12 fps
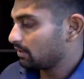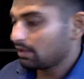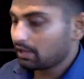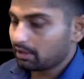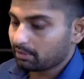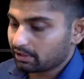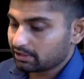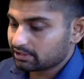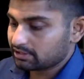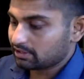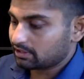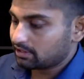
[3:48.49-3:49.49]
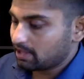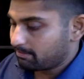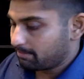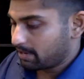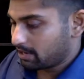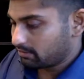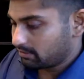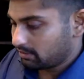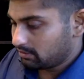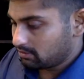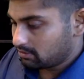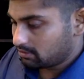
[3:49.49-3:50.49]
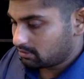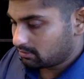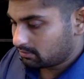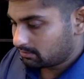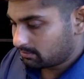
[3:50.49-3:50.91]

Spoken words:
and we're going to stick that battery in there.